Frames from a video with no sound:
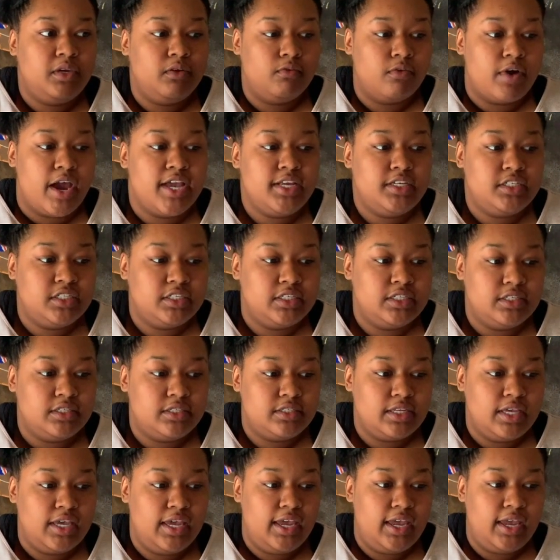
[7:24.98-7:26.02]

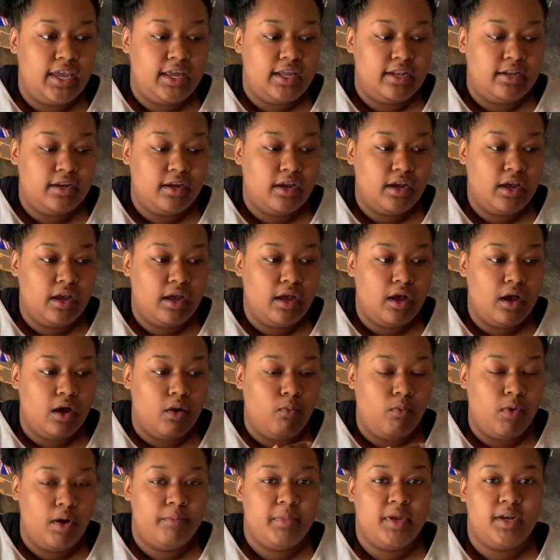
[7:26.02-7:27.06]
righteous and a
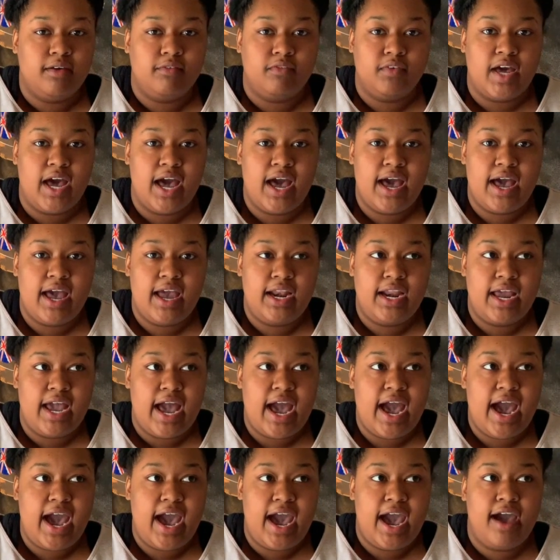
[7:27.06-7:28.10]
woman of God,
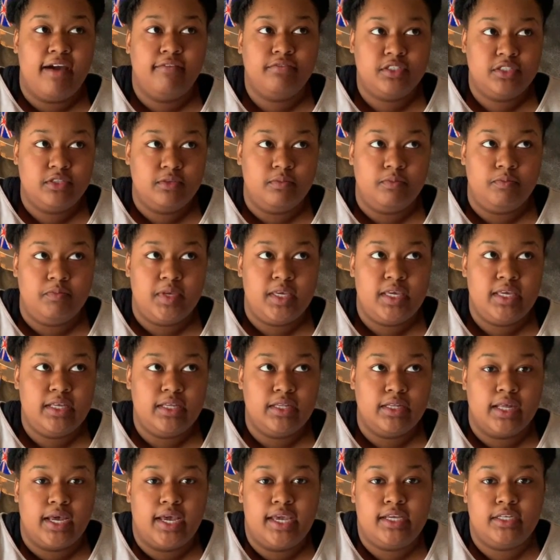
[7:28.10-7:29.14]
I have to be
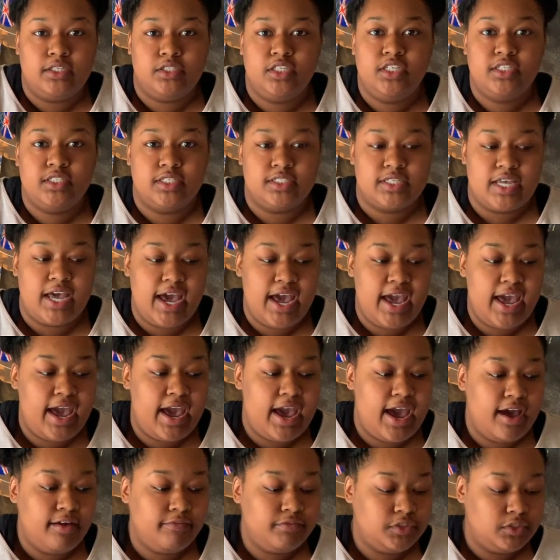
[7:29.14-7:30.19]
like Jesus. I
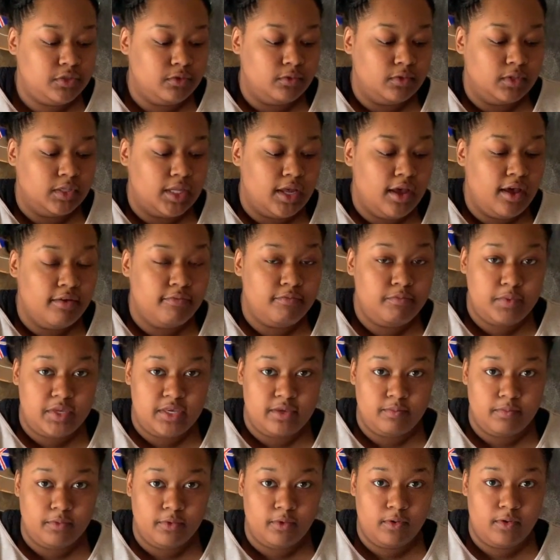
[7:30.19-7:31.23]
have to love
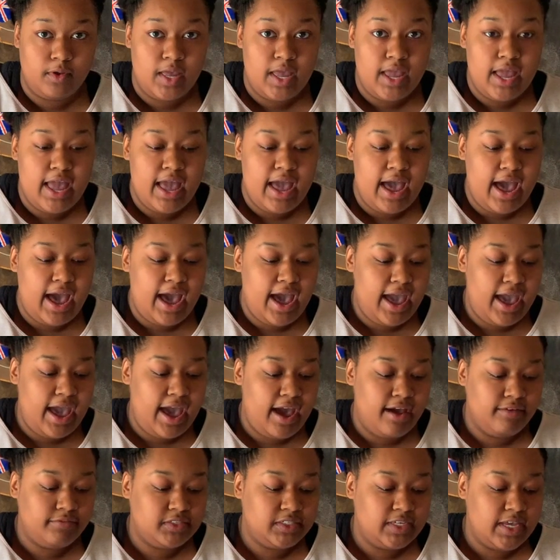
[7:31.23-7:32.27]
people. I
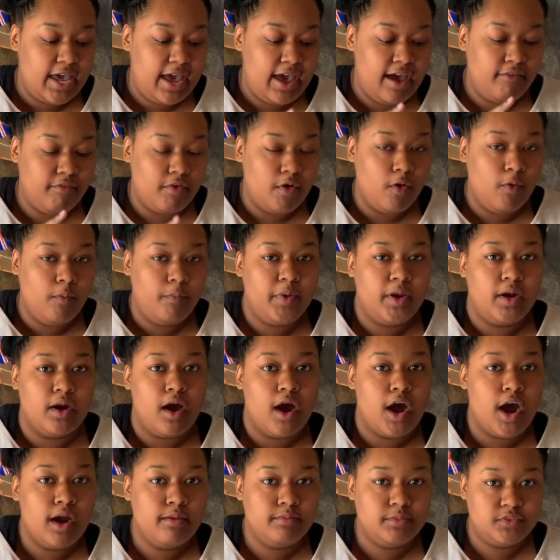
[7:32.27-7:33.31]
have to have open
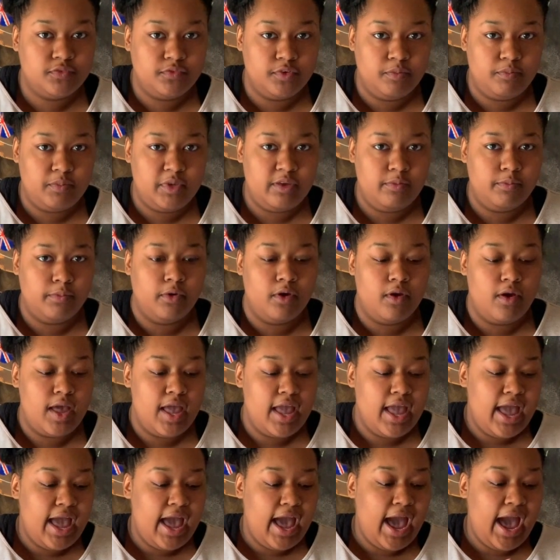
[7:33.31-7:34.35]
arms for people.
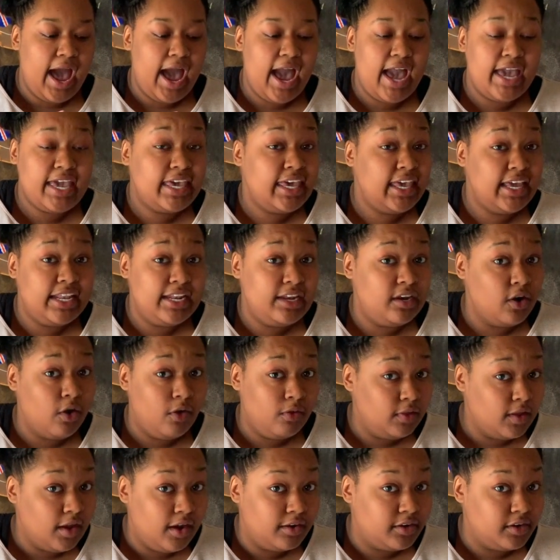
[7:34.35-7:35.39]
I can no
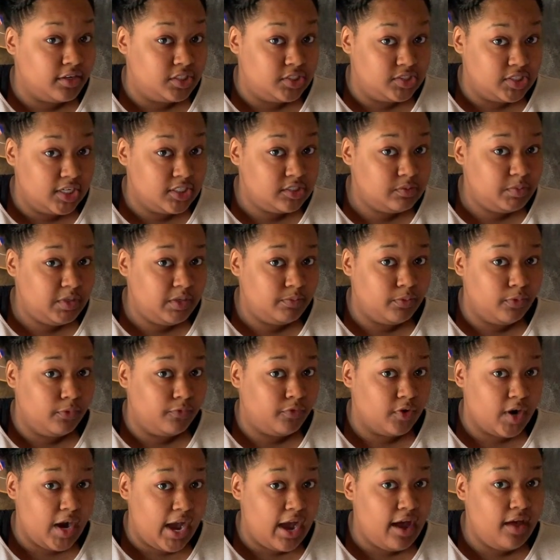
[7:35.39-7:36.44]
longer judge people
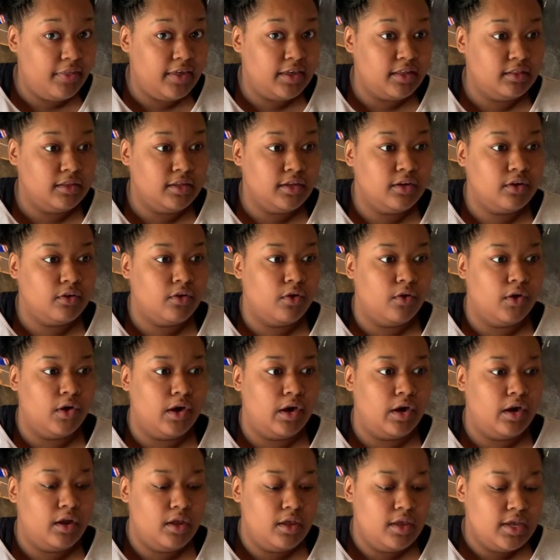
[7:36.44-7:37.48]
for how they look
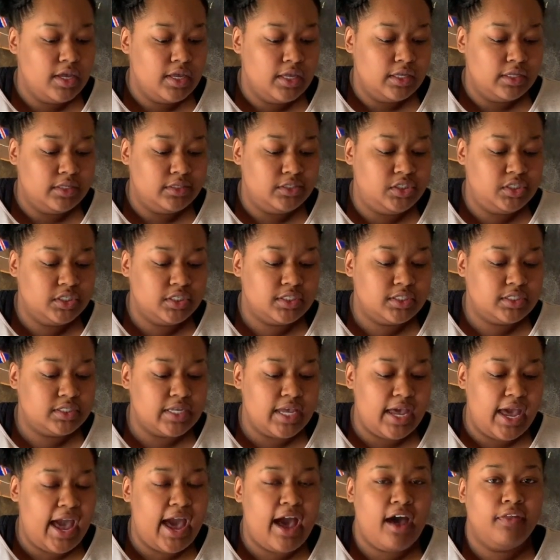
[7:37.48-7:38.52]
or just
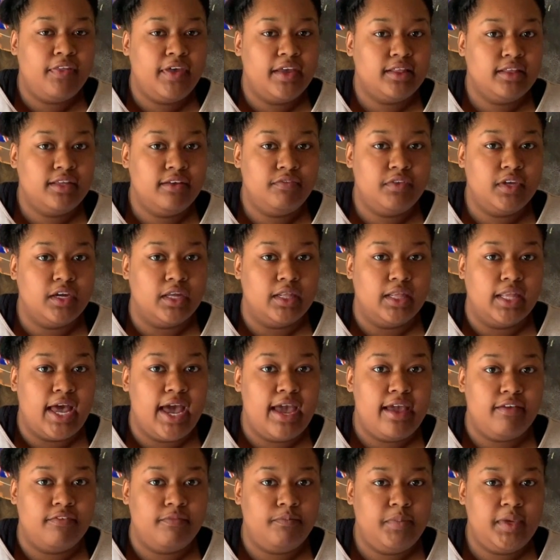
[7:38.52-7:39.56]
how they live their
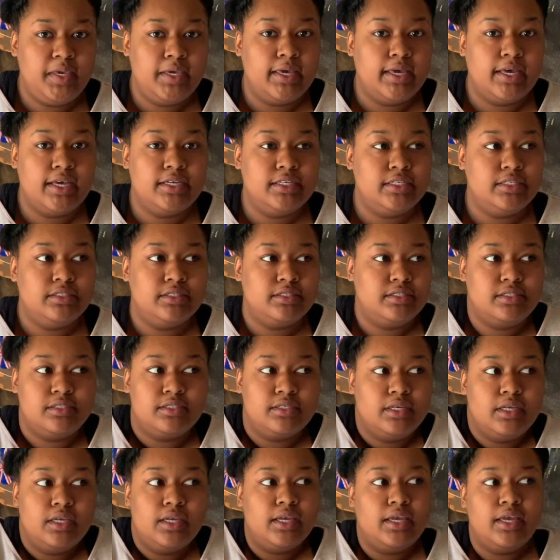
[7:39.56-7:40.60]
life, because